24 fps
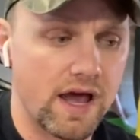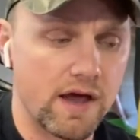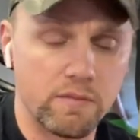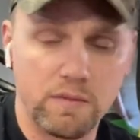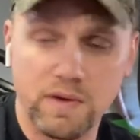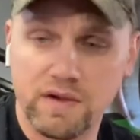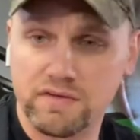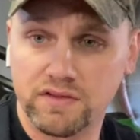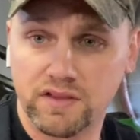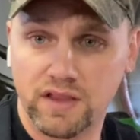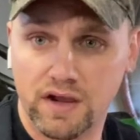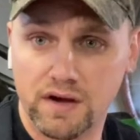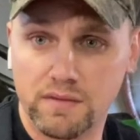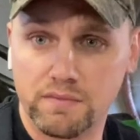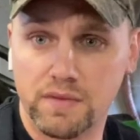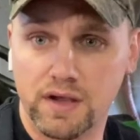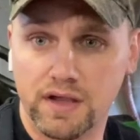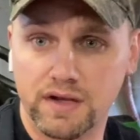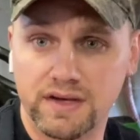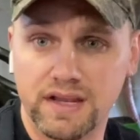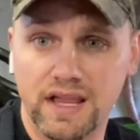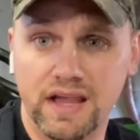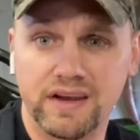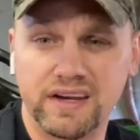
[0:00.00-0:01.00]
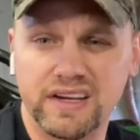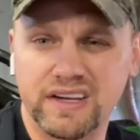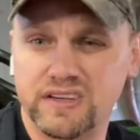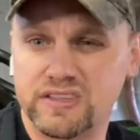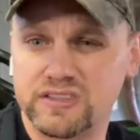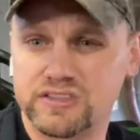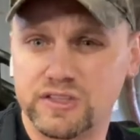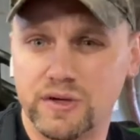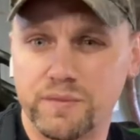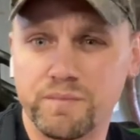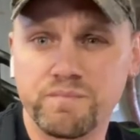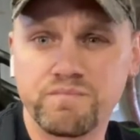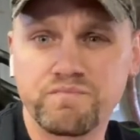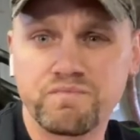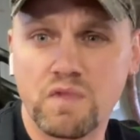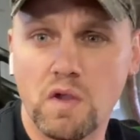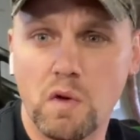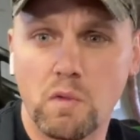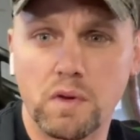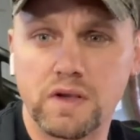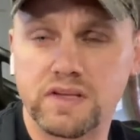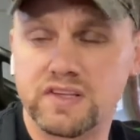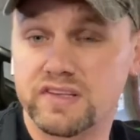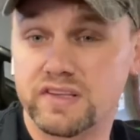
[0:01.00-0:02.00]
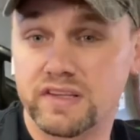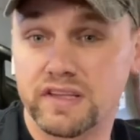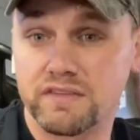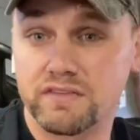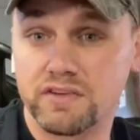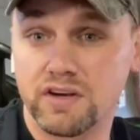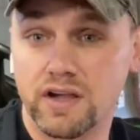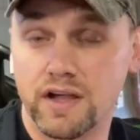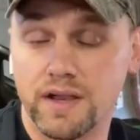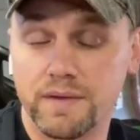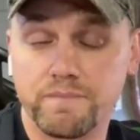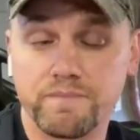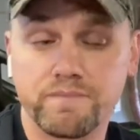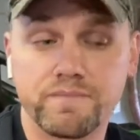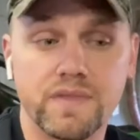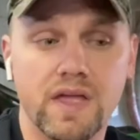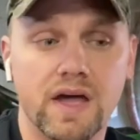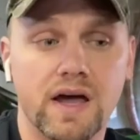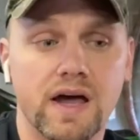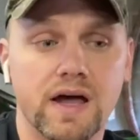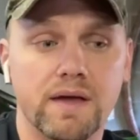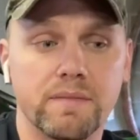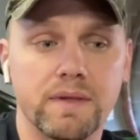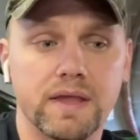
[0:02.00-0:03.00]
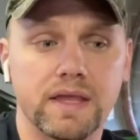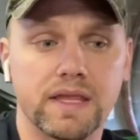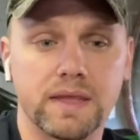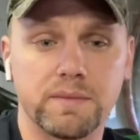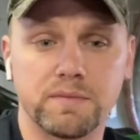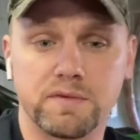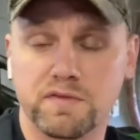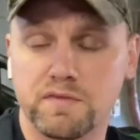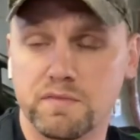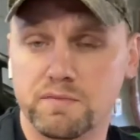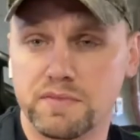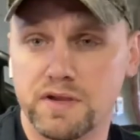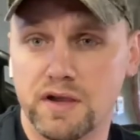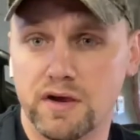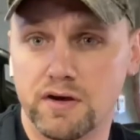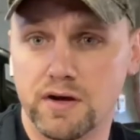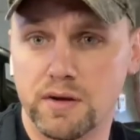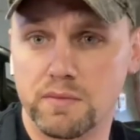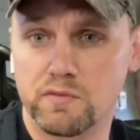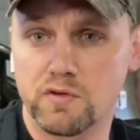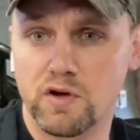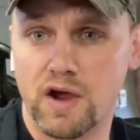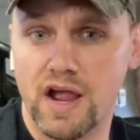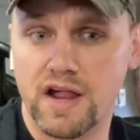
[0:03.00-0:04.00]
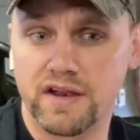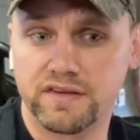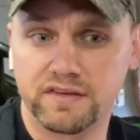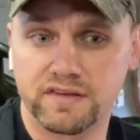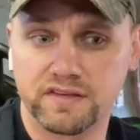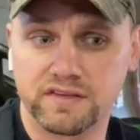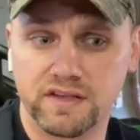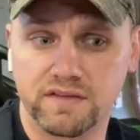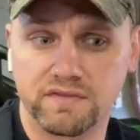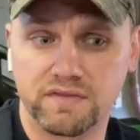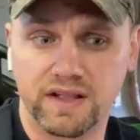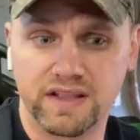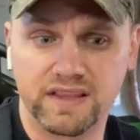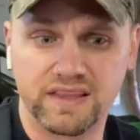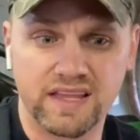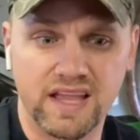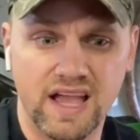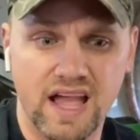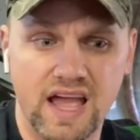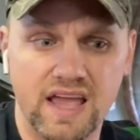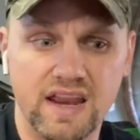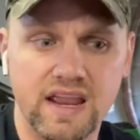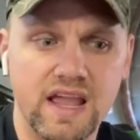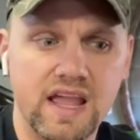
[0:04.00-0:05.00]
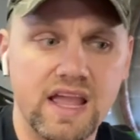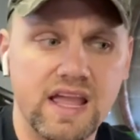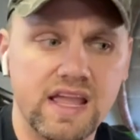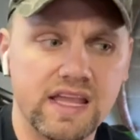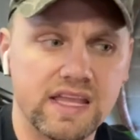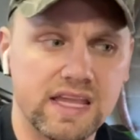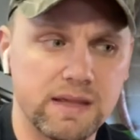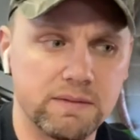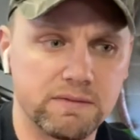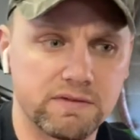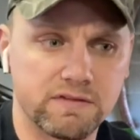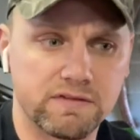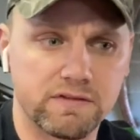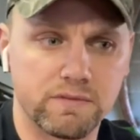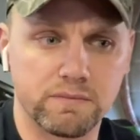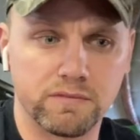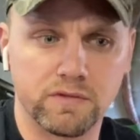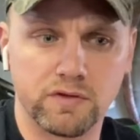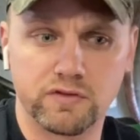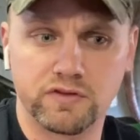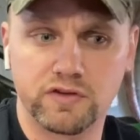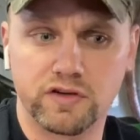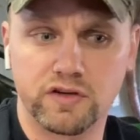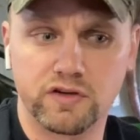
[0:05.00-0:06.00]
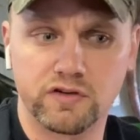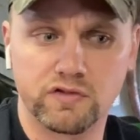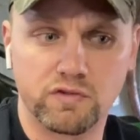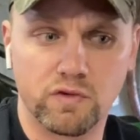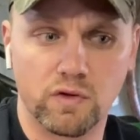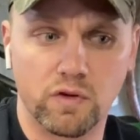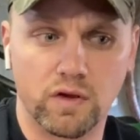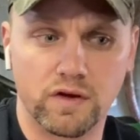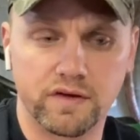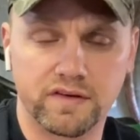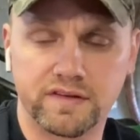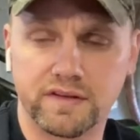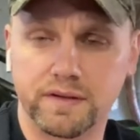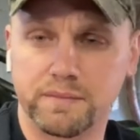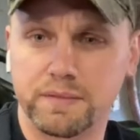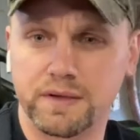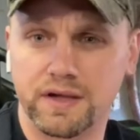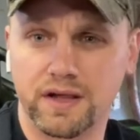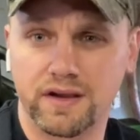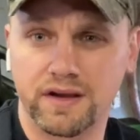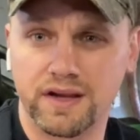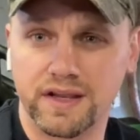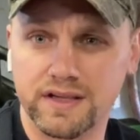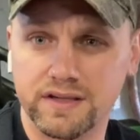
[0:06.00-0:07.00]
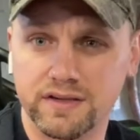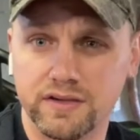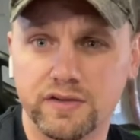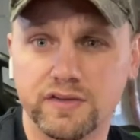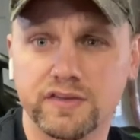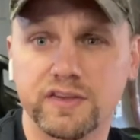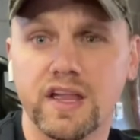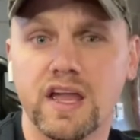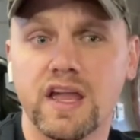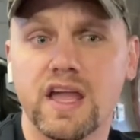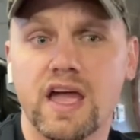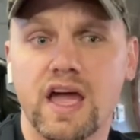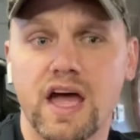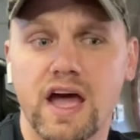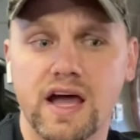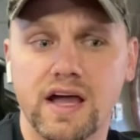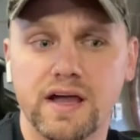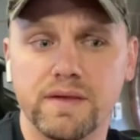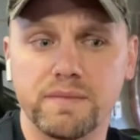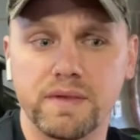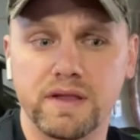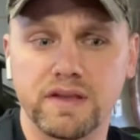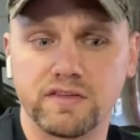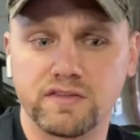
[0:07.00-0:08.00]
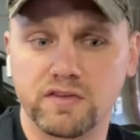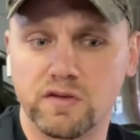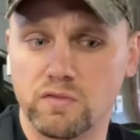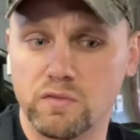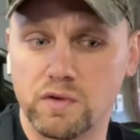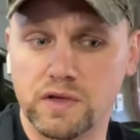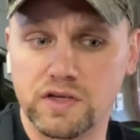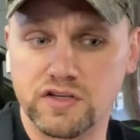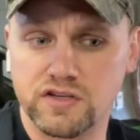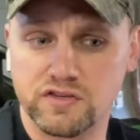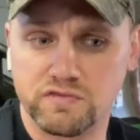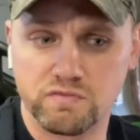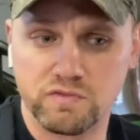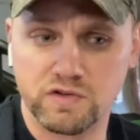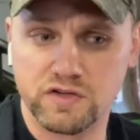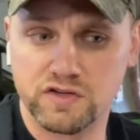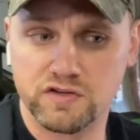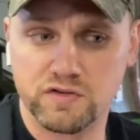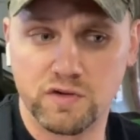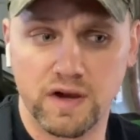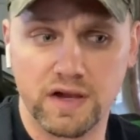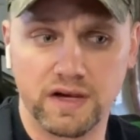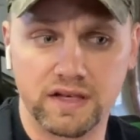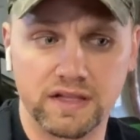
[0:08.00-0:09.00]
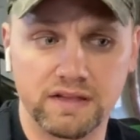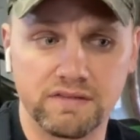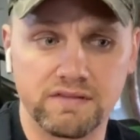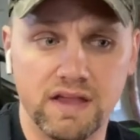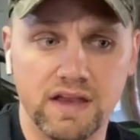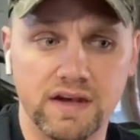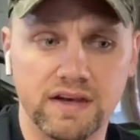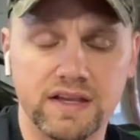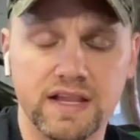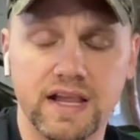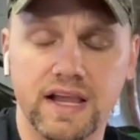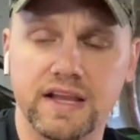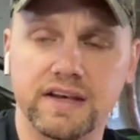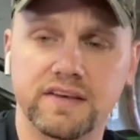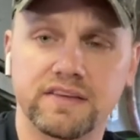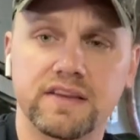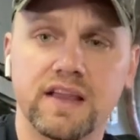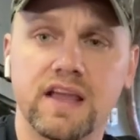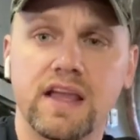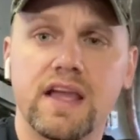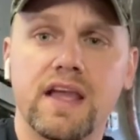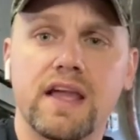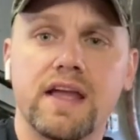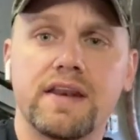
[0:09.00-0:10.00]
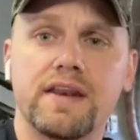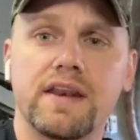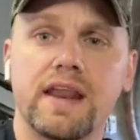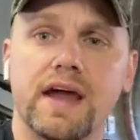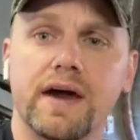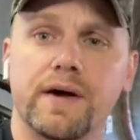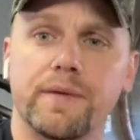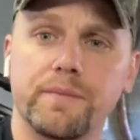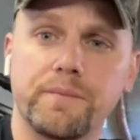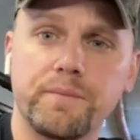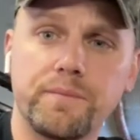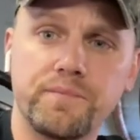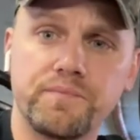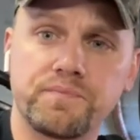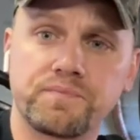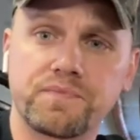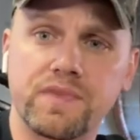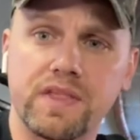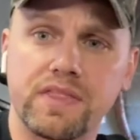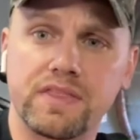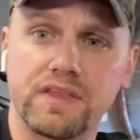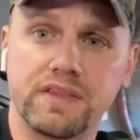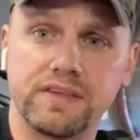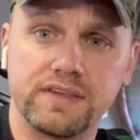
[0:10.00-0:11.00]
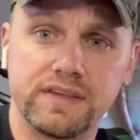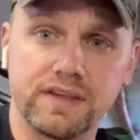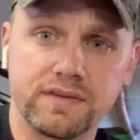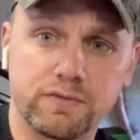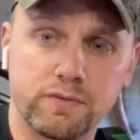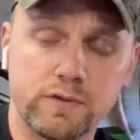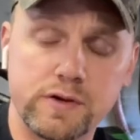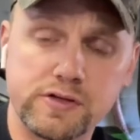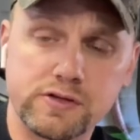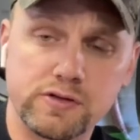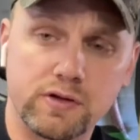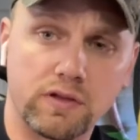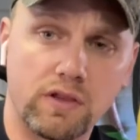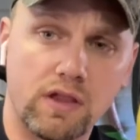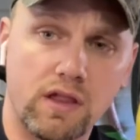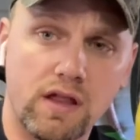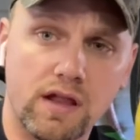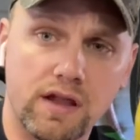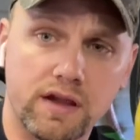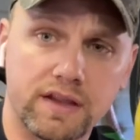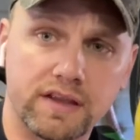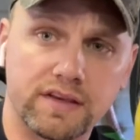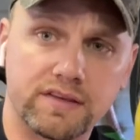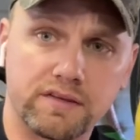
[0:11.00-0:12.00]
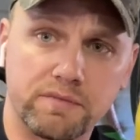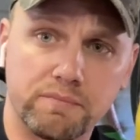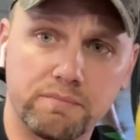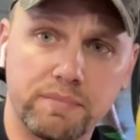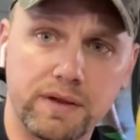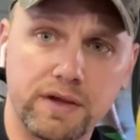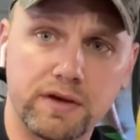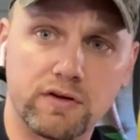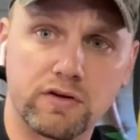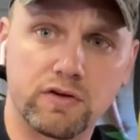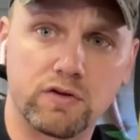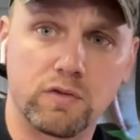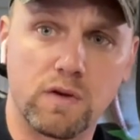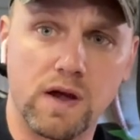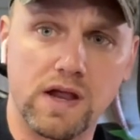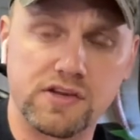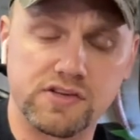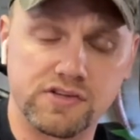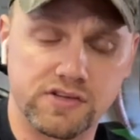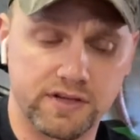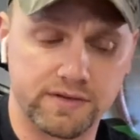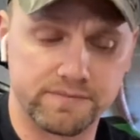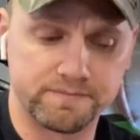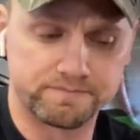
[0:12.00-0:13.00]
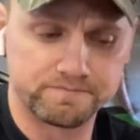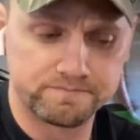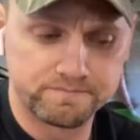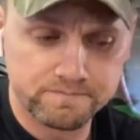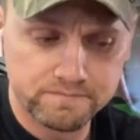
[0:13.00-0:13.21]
We have a lot of mud down here, so we just leave it on. It keeps you from tearing up grass and stuff like that. Keeps you from losing control on slipping on hills, and so we just go ahead and leave that engaged. Now, the differential lock is a bigger question.